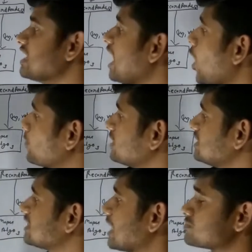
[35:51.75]
How
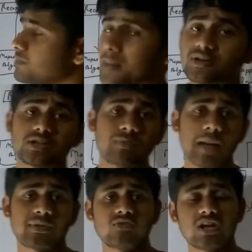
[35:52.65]
many times
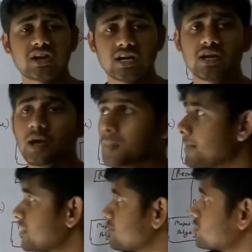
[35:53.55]
mapper will run?
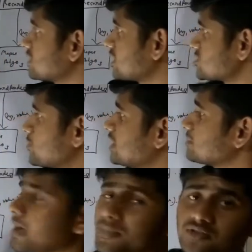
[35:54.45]
Mapper for the
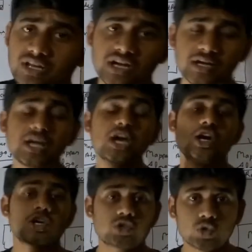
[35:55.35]
corresponding mapper will run
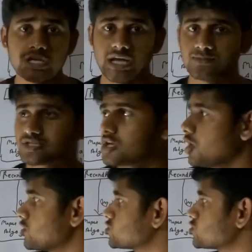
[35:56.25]
two times.